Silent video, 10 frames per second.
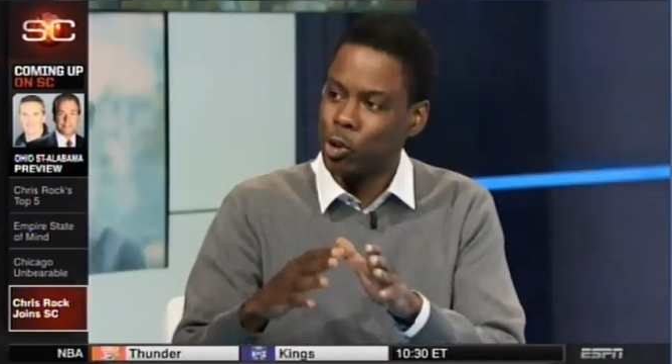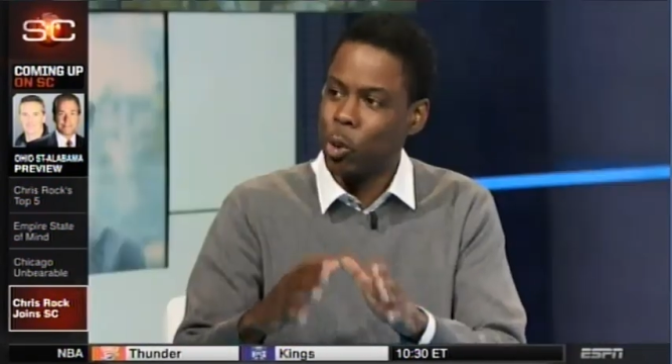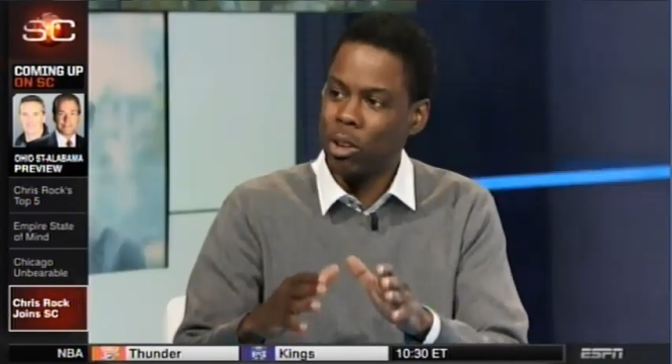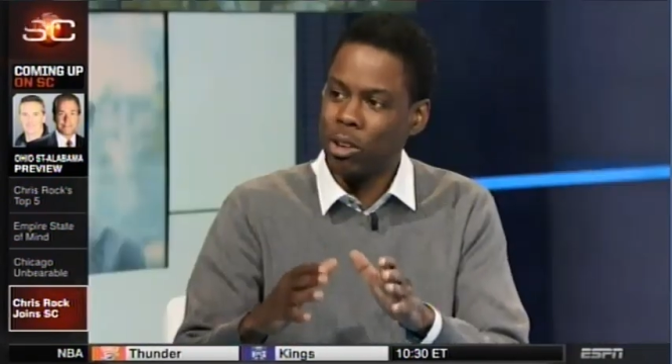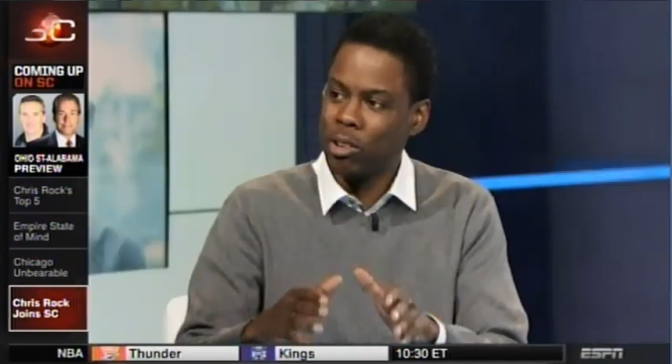
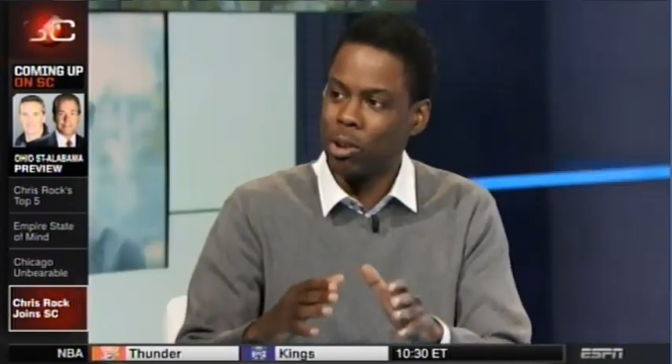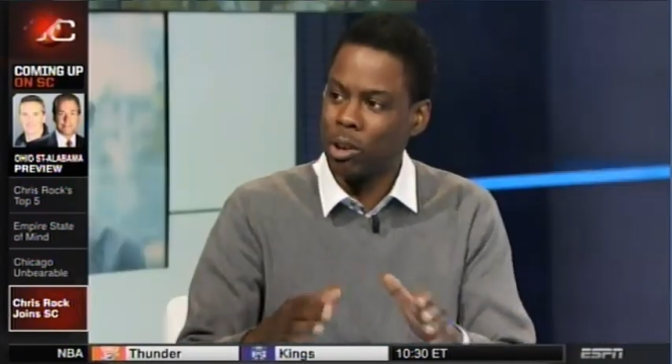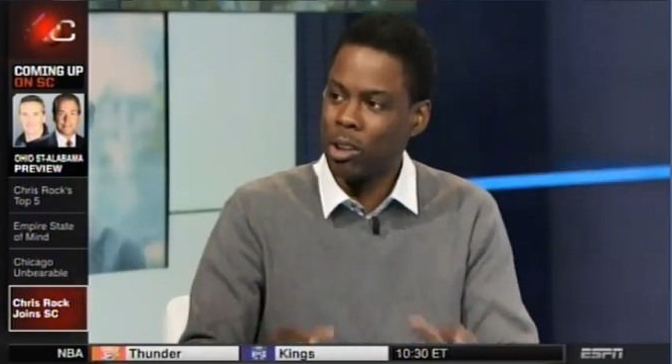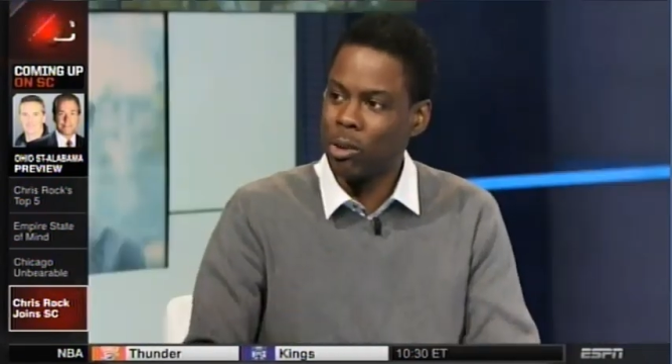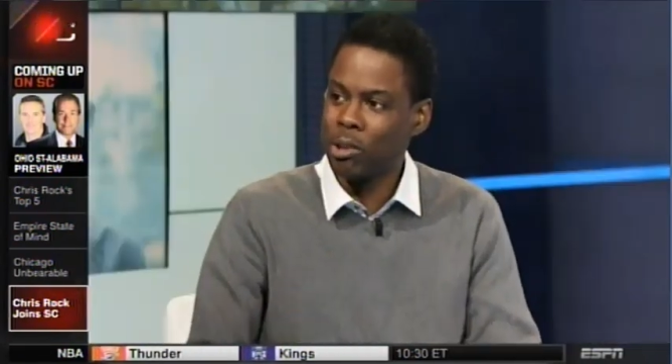Jordan
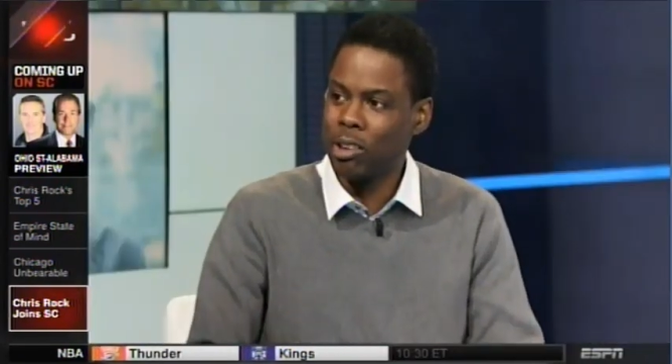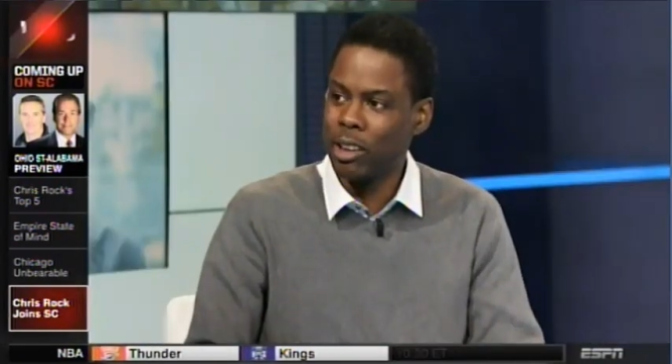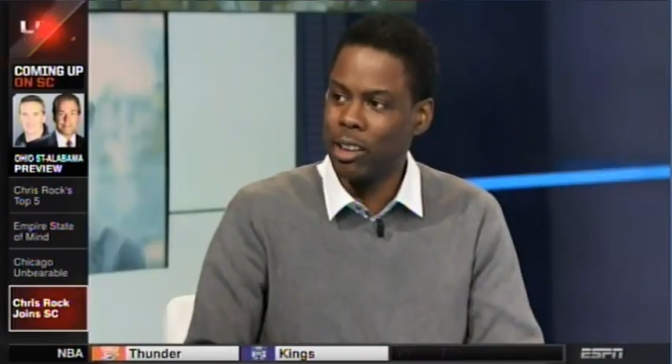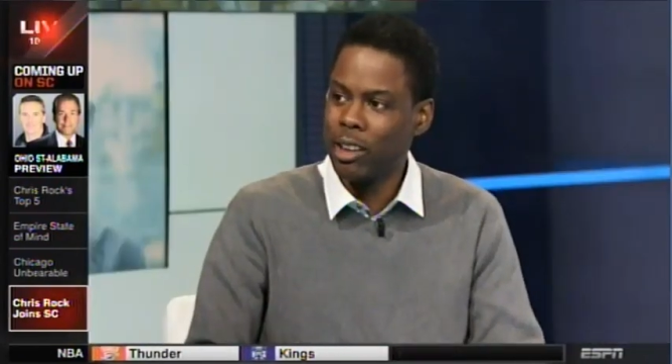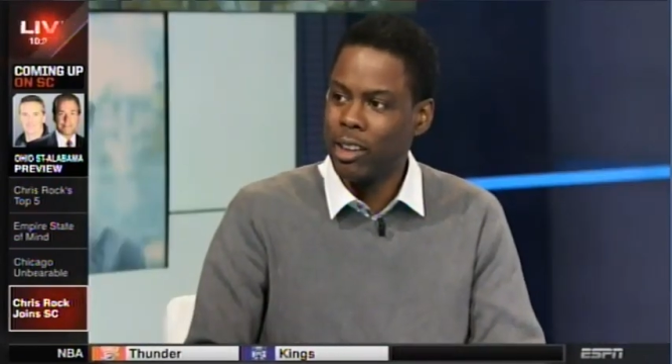so
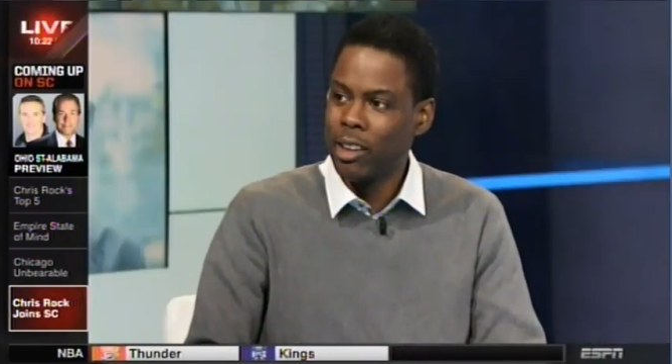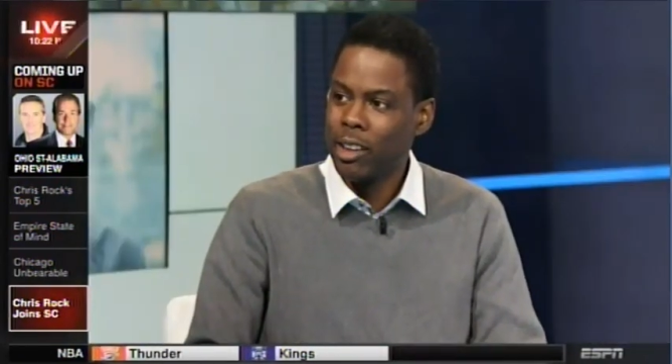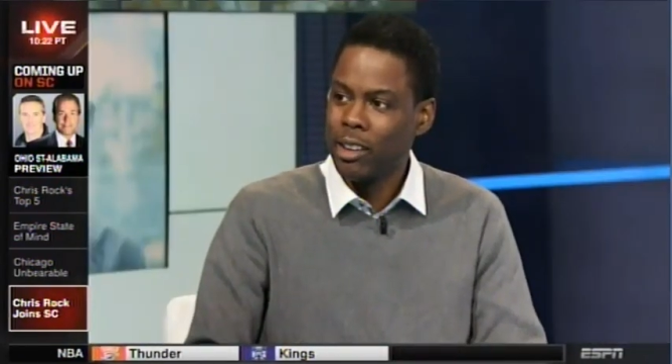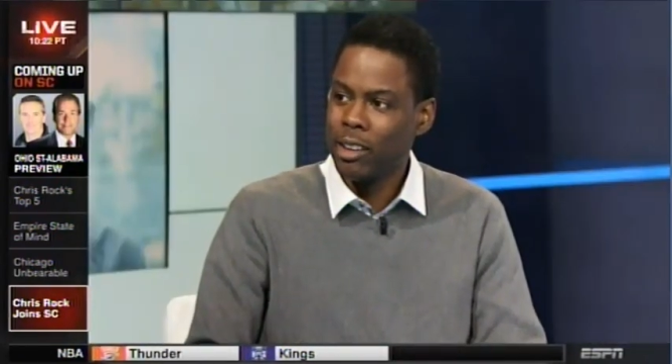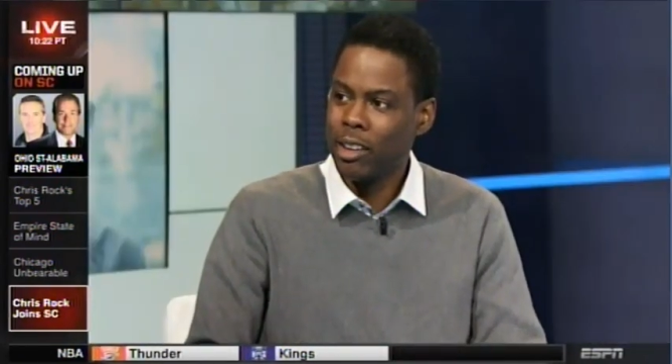closely,
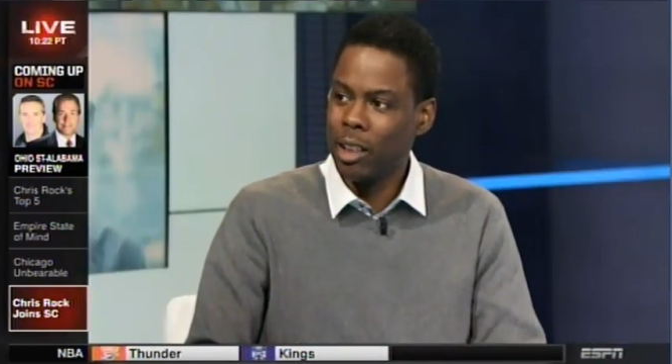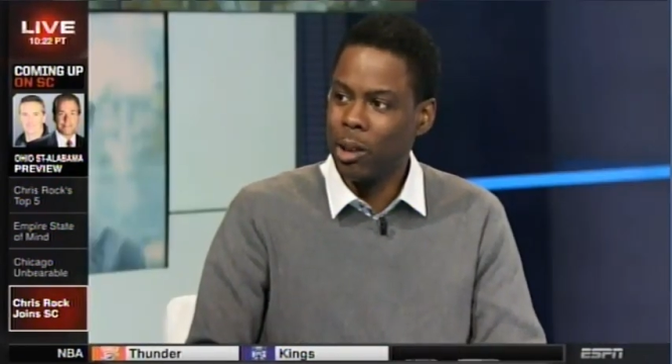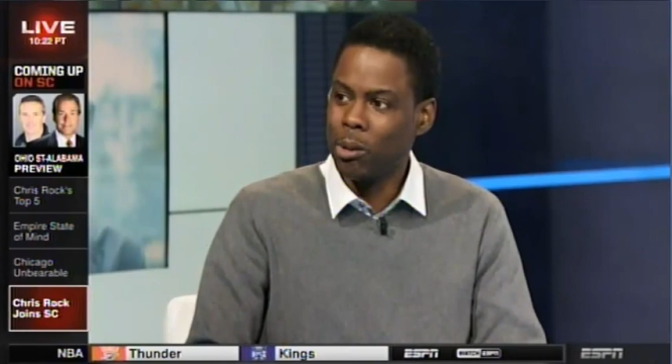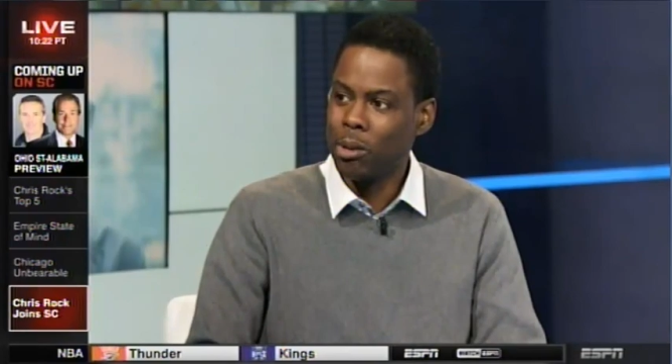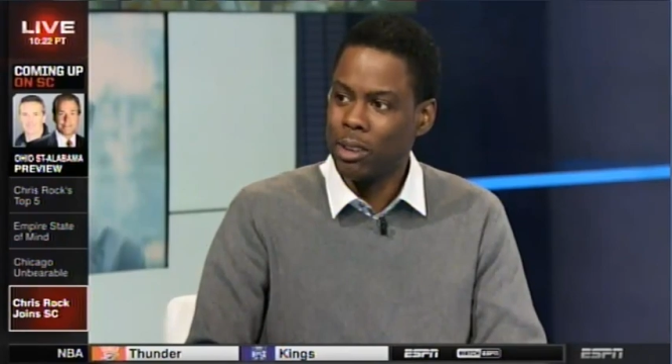you
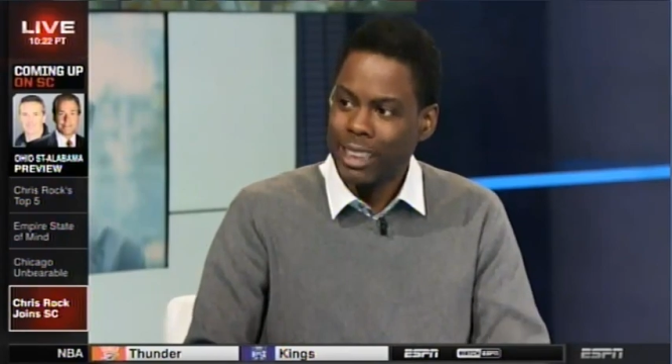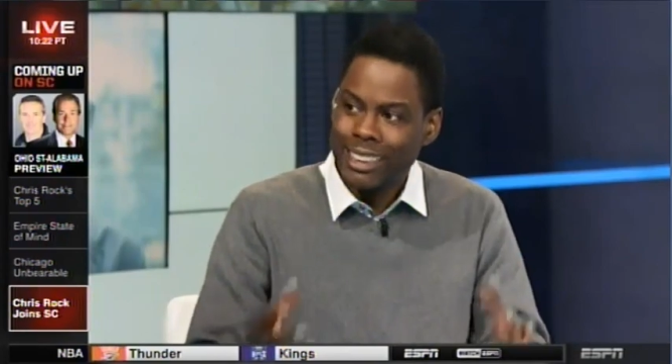know,